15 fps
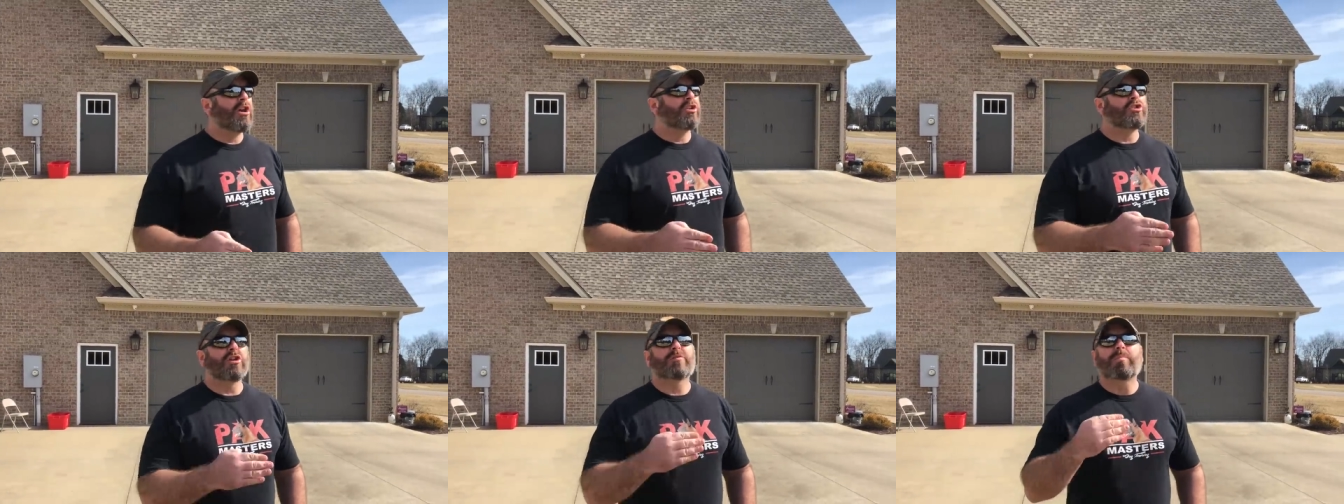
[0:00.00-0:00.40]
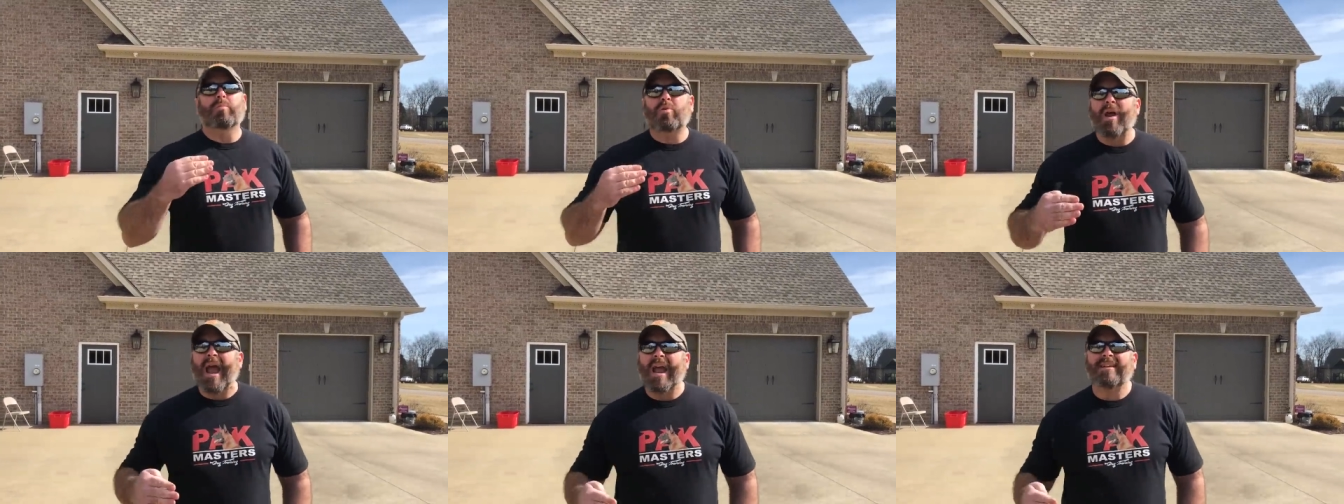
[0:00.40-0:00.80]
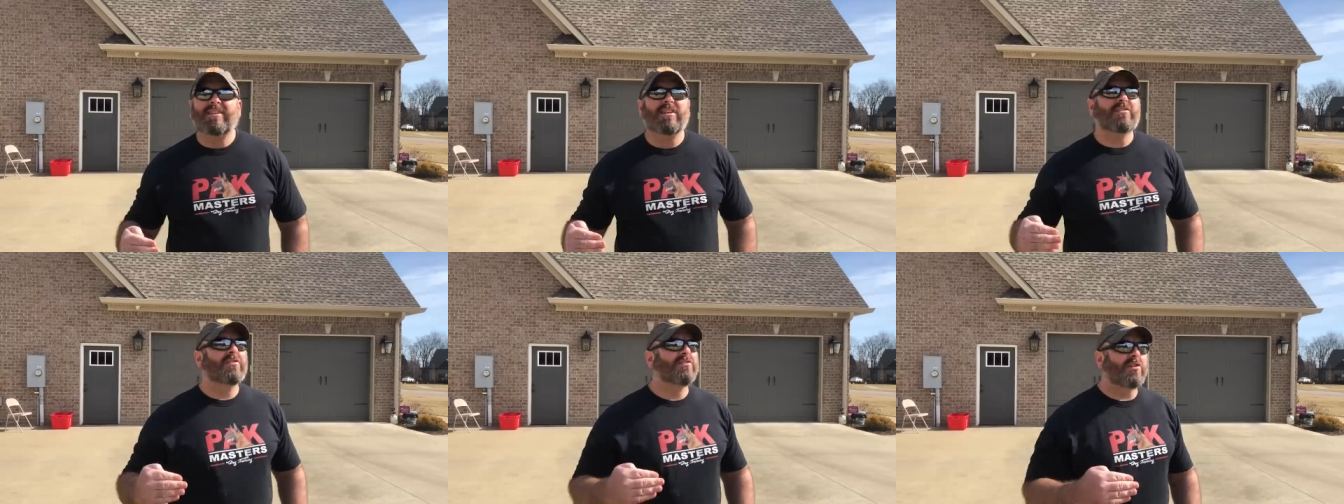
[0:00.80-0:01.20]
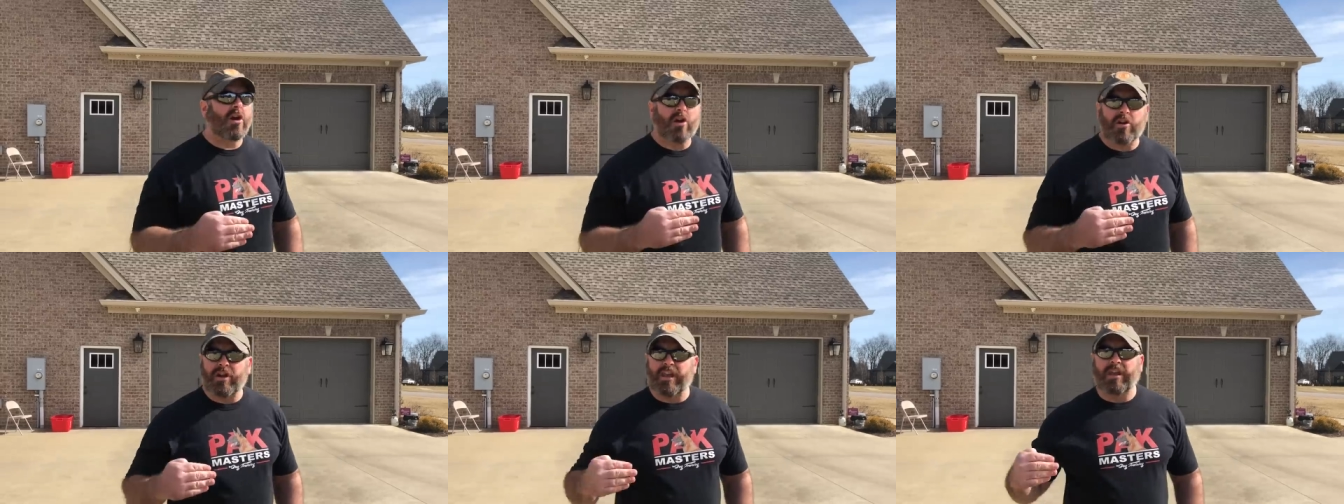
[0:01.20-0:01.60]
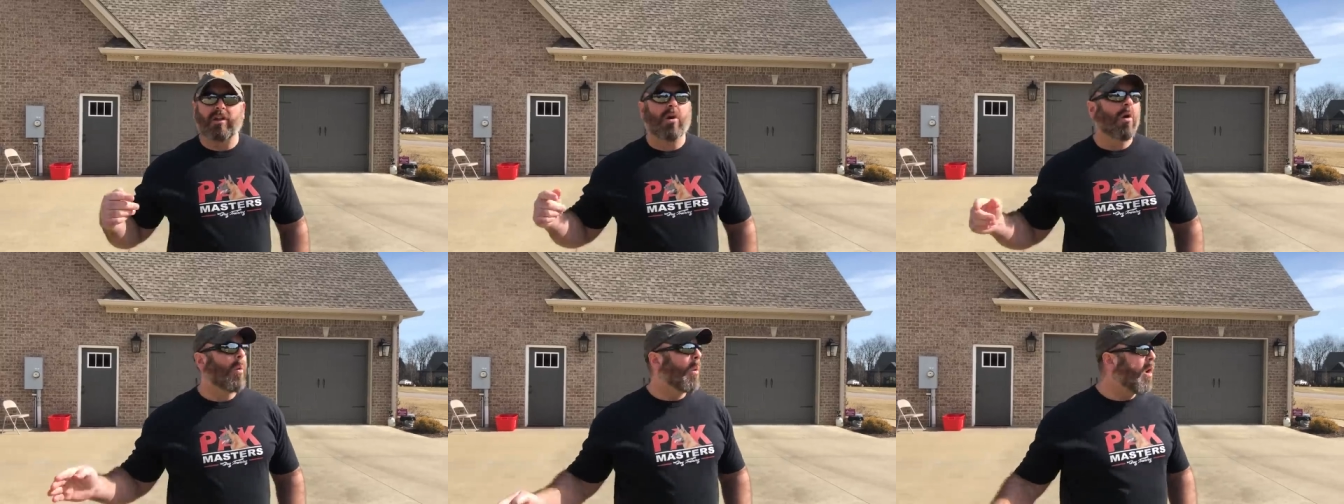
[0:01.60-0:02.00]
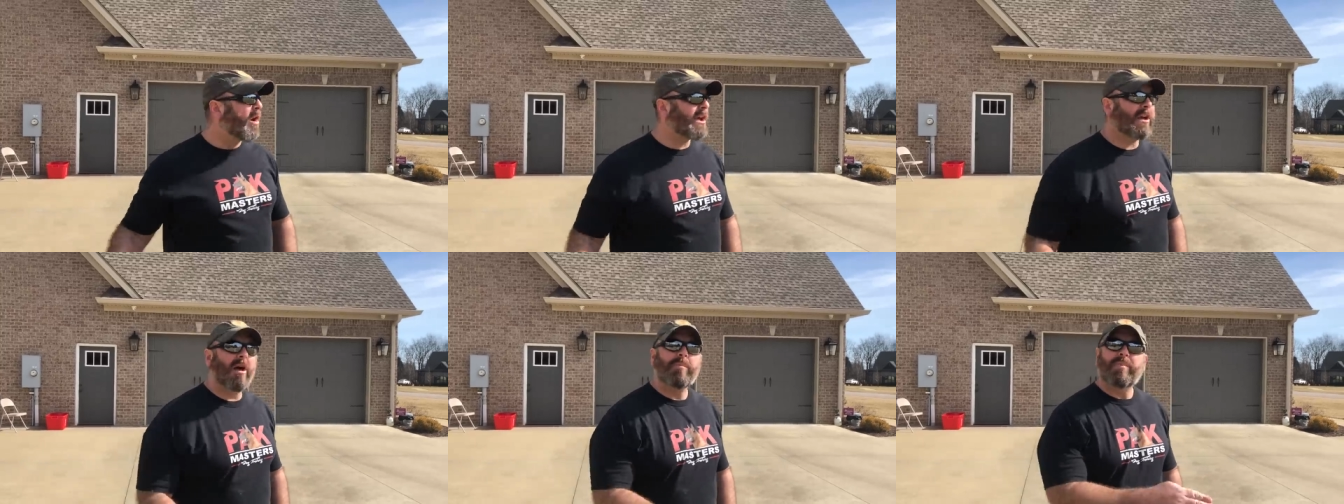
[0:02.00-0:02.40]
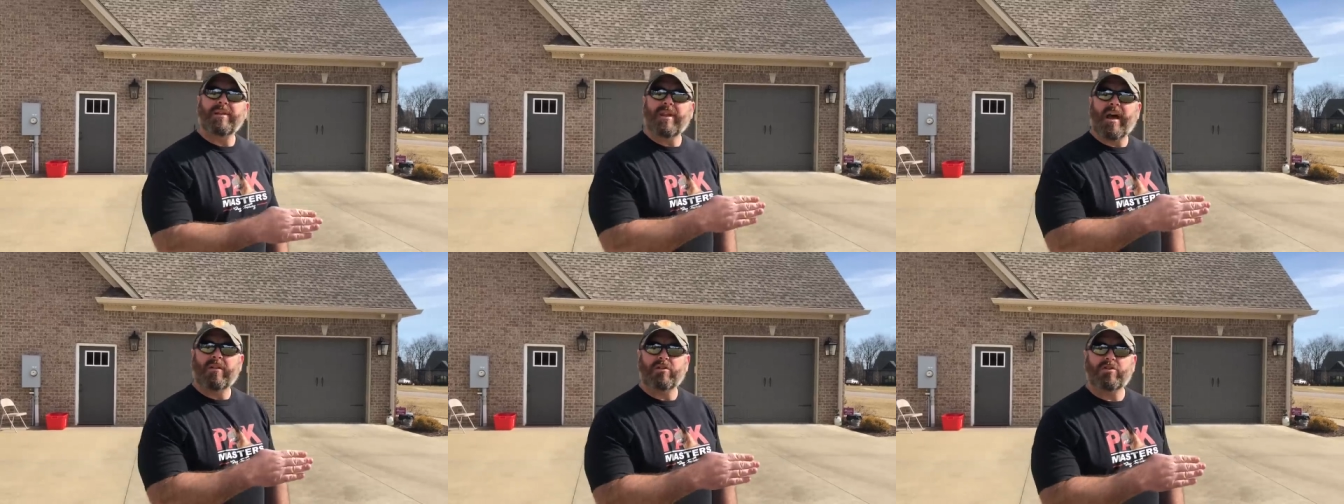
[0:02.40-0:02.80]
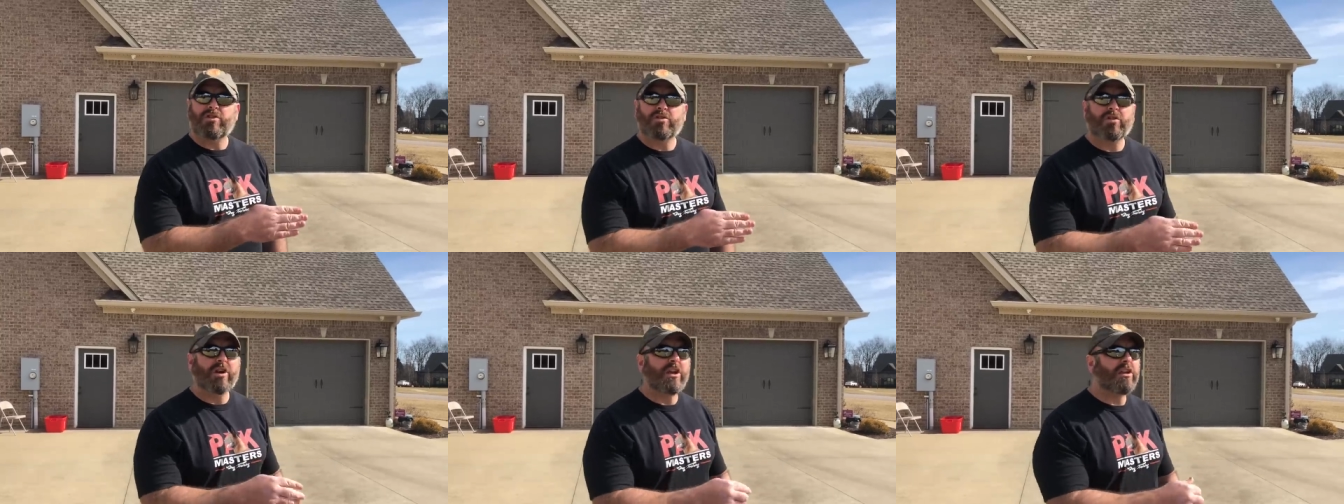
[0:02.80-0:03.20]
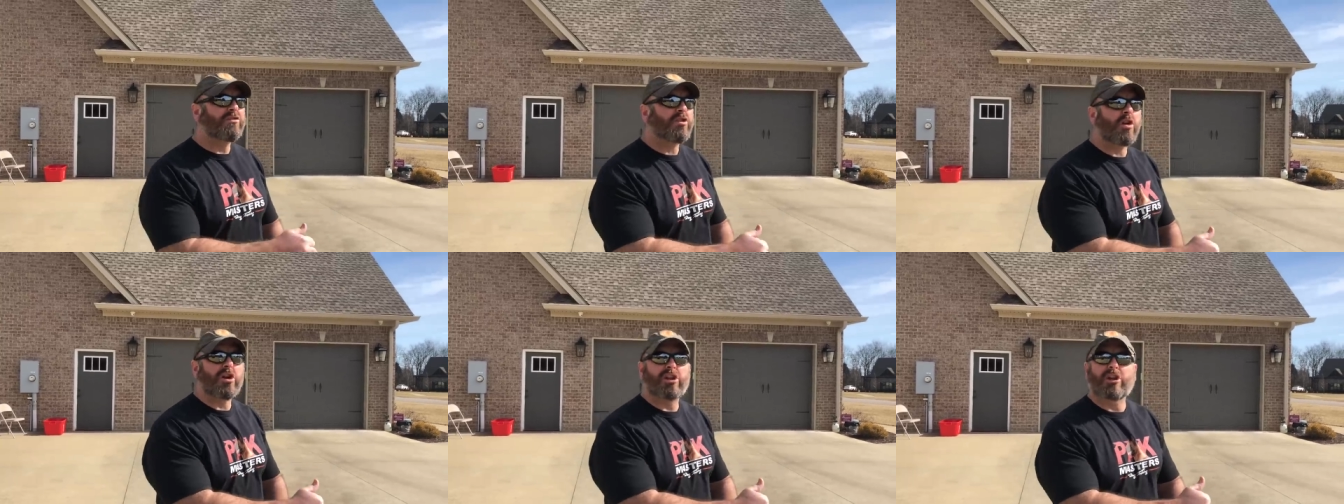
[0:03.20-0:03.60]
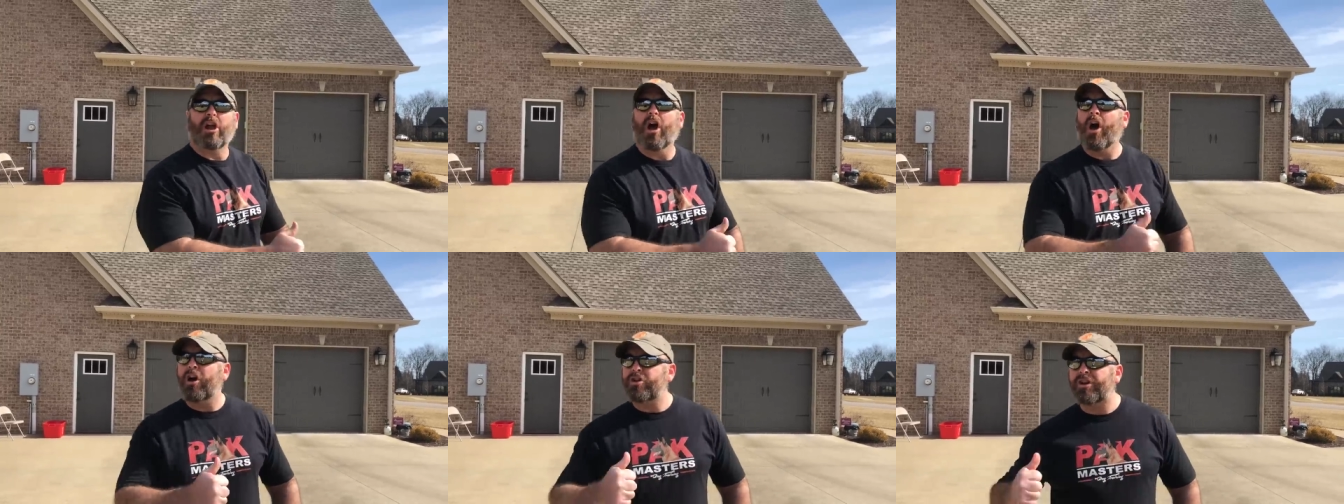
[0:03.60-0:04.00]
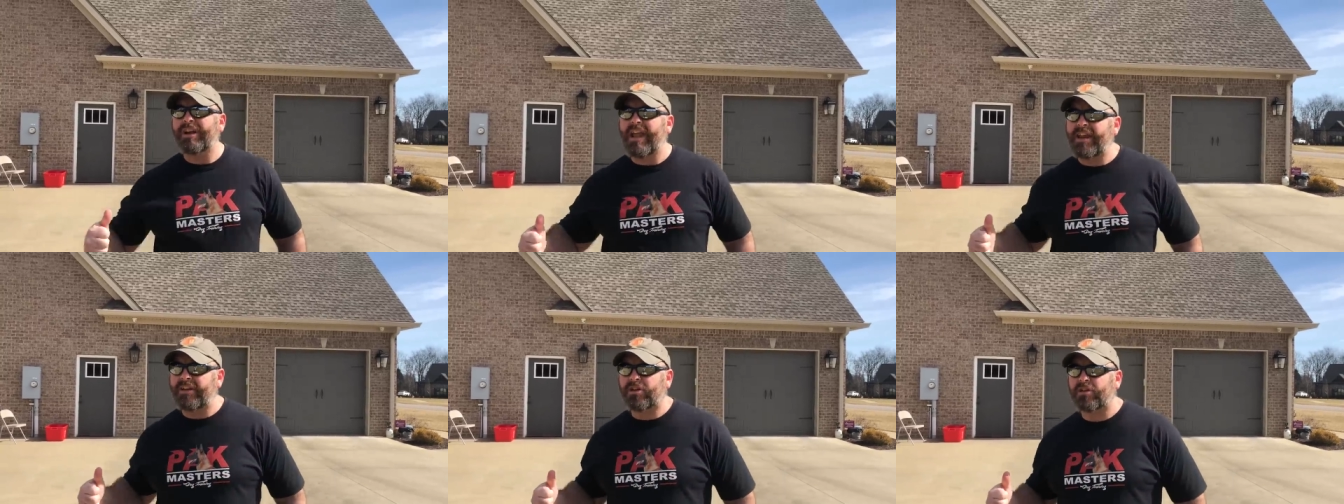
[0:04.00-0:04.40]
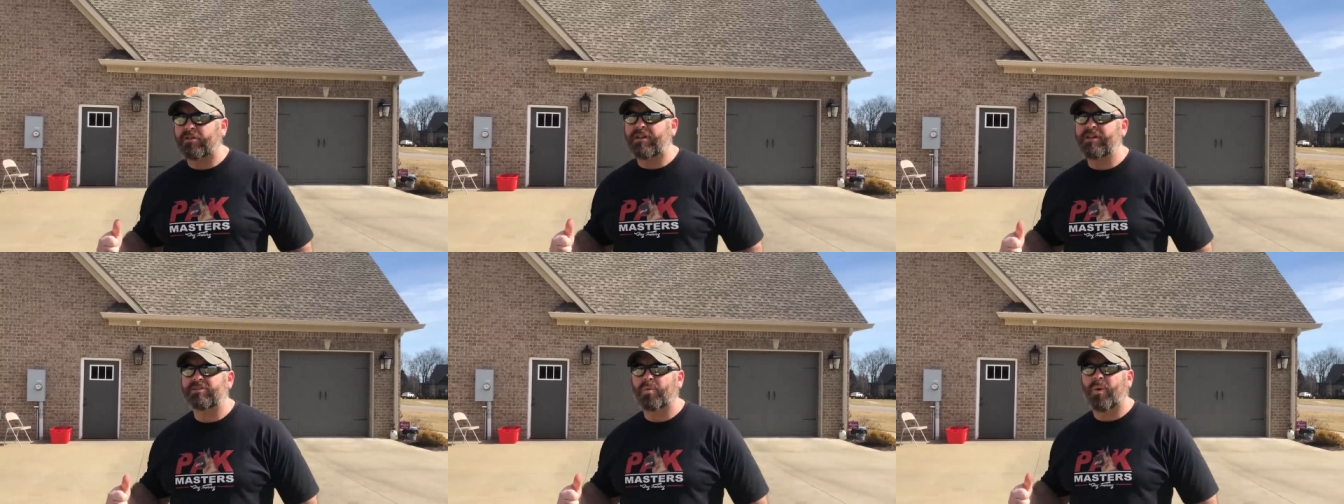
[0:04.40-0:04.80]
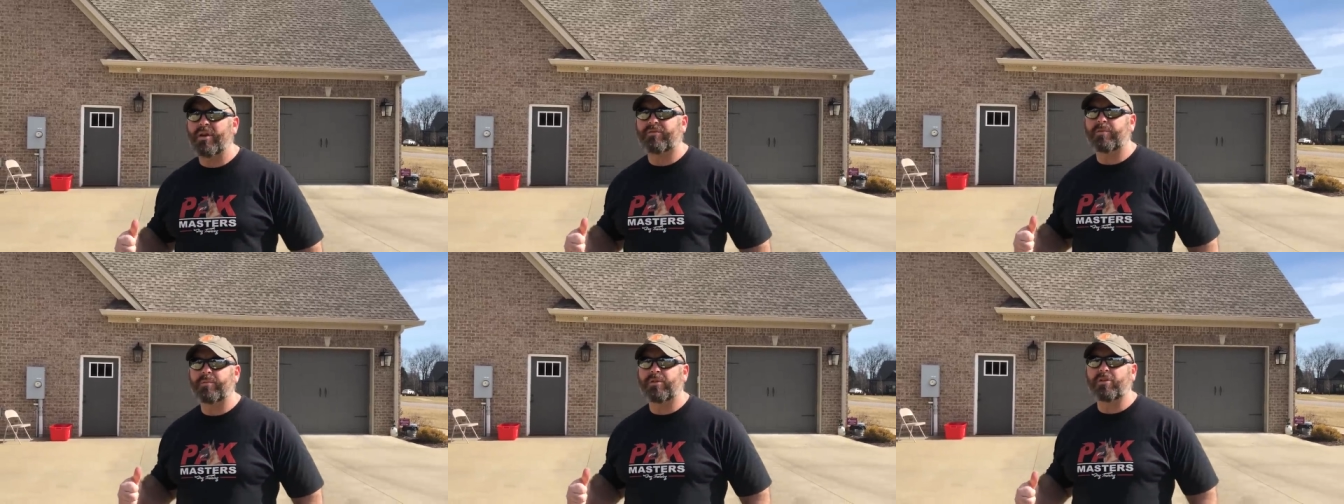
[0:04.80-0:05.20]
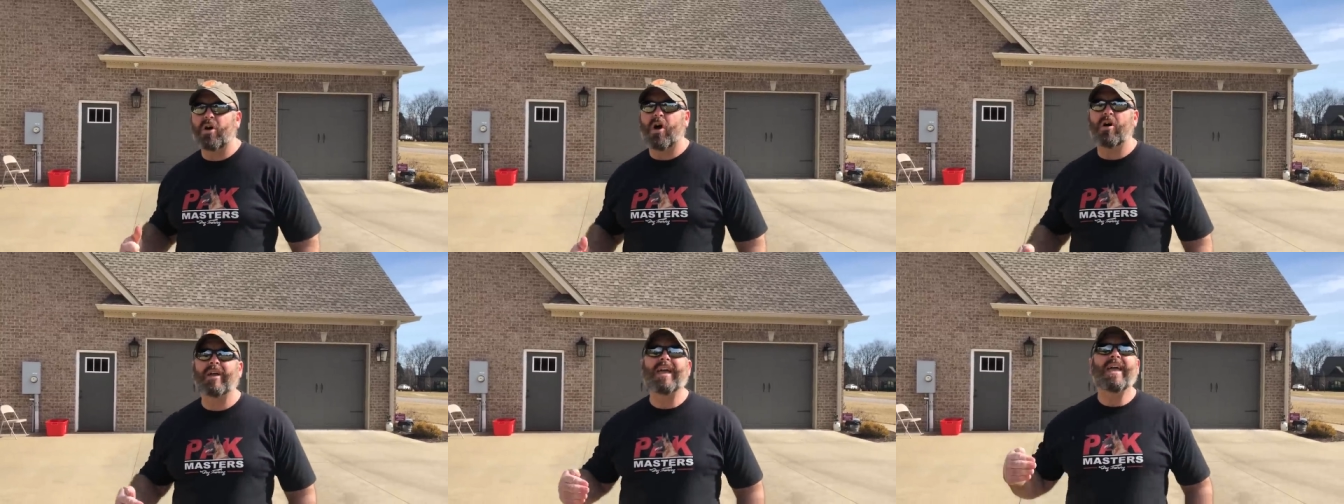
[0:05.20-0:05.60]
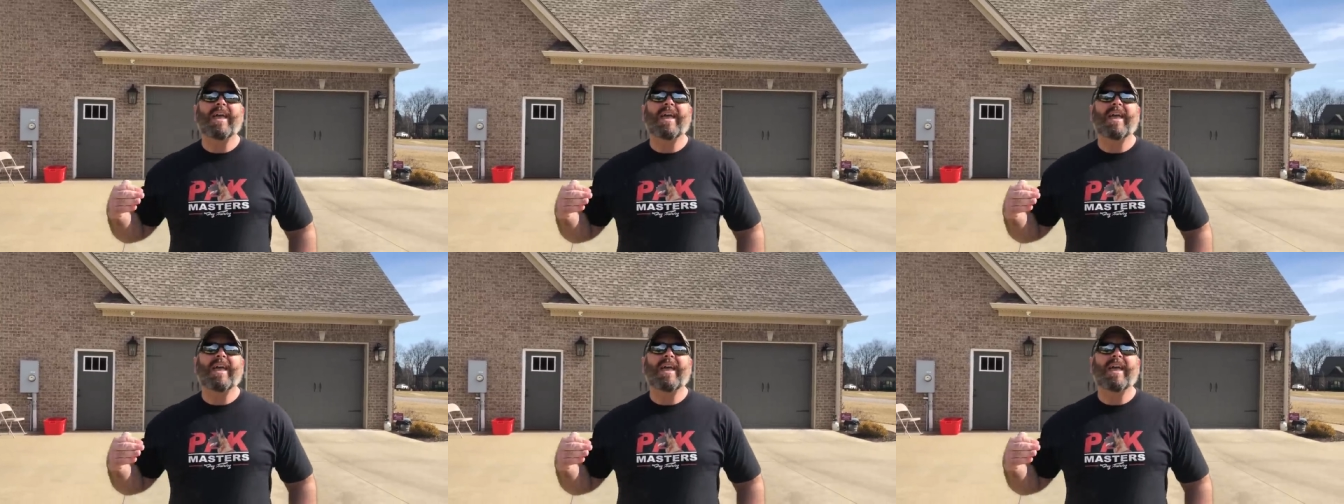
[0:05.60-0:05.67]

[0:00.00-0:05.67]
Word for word: Just practice turning, walking up and down the street, turning 180 degrees away from the dog,